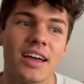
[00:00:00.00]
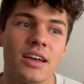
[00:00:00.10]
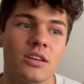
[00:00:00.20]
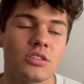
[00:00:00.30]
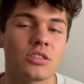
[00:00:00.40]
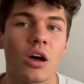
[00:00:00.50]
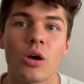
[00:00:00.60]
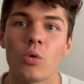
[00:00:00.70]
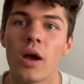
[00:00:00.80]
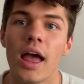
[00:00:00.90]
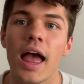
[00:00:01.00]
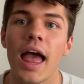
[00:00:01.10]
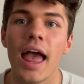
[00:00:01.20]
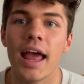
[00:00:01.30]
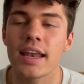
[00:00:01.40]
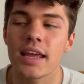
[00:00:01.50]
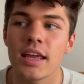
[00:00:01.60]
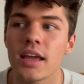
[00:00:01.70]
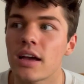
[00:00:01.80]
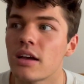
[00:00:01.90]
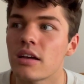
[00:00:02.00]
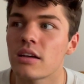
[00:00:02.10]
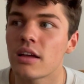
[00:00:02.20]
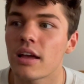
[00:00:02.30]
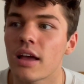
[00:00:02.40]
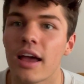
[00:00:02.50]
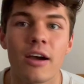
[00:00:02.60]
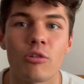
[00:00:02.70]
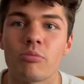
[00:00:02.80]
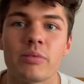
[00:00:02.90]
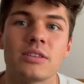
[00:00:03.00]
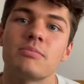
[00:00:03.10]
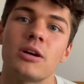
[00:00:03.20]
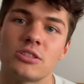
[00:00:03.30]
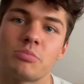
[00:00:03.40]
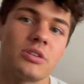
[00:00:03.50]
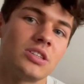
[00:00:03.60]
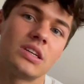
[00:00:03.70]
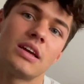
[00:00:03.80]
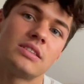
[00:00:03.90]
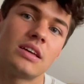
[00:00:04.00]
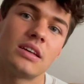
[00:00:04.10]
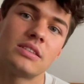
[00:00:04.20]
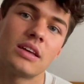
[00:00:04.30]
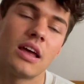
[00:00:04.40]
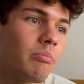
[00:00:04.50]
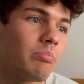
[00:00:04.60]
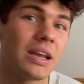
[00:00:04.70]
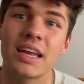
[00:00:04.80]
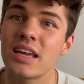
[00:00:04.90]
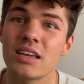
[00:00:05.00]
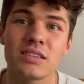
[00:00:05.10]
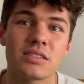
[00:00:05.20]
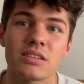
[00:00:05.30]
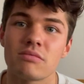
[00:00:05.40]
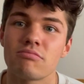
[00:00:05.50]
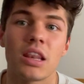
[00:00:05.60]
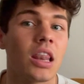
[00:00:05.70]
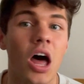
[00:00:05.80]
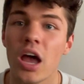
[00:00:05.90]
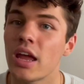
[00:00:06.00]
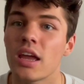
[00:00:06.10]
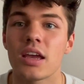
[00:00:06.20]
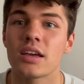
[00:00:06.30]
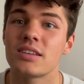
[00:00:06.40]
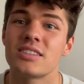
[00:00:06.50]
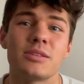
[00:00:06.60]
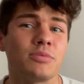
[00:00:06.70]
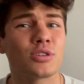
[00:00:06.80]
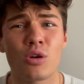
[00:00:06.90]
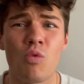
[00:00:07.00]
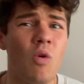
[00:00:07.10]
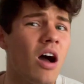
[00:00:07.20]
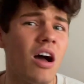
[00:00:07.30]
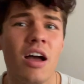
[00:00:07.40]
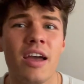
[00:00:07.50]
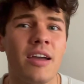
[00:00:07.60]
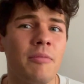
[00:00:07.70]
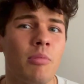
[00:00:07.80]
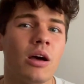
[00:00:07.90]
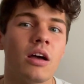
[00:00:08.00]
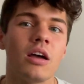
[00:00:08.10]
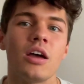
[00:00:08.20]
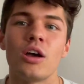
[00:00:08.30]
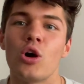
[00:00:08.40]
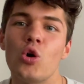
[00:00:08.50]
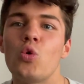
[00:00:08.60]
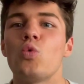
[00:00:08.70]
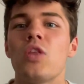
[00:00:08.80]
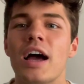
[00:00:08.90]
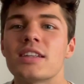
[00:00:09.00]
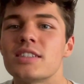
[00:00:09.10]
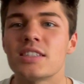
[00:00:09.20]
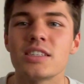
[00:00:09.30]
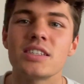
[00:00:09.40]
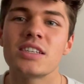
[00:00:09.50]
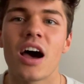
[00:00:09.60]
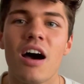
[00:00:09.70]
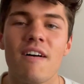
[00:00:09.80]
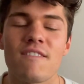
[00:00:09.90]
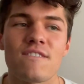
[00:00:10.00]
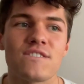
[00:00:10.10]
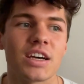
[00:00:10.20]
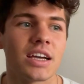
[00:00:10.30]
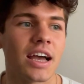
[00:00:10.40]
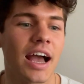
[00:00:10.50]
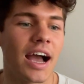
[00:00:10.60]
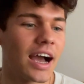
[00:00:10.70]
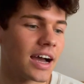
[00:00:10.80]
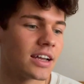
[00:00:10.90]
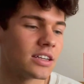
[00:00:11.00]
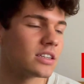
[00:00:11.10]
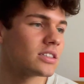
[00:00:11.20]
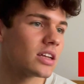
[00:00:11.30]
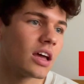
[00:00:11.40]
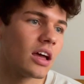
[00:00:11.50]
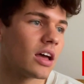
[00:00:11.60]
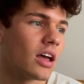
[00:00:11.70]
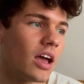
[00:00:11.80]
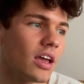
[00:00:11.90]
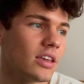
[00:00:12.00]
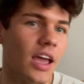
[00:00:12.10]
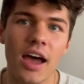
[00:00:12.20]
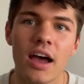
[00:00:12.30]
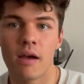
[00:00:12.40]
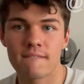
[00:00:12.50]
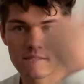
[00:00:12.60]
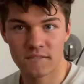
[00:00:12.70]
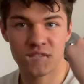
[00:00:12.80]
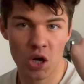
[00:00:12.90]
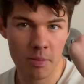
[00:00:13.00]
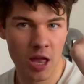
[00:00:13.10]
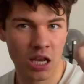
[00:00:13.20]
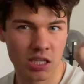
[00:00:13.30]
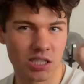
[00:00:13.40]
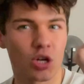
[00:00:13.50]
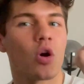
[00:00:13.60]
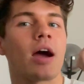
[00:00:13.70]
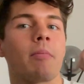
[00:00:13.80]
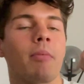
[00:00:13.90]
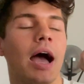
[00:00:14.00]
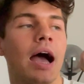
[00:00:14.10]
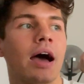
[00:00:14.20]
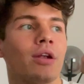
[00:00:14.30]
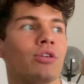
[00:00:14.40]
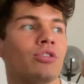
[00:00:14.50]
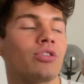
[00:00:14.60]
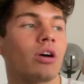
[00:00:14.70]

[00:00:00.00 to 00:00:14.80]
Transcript: So any help is much appreciated. Please like, subscribe, all that stuff. And yeah, follow me on Instagram and